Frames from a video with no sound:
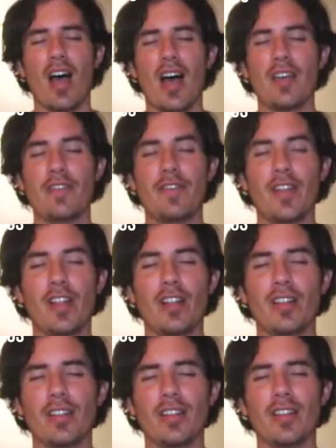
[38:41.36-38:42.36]
I feel
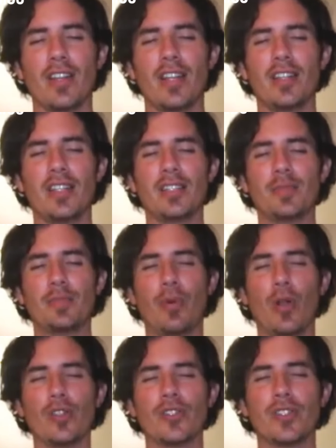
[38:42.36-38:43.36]
in this
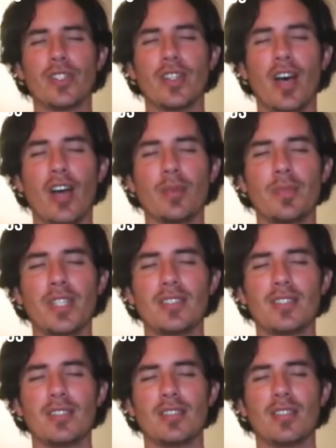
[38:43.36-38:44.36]
pulse and
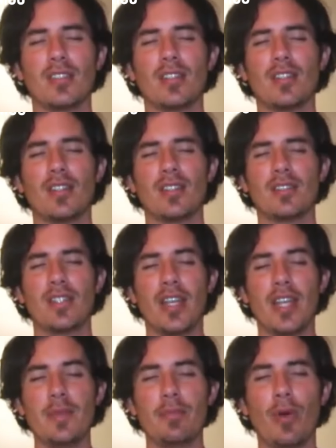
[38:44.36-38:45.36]
heartbeat the
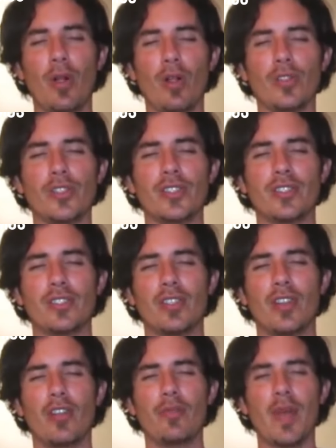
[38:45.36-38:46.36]
impulse
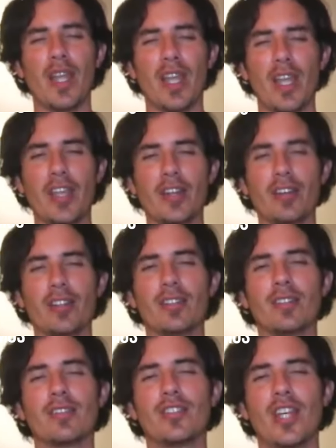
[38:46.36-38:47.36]
of my inner
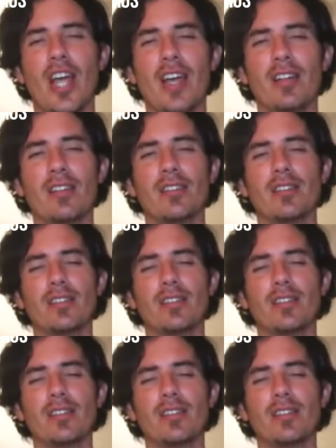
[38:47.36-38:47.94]
child.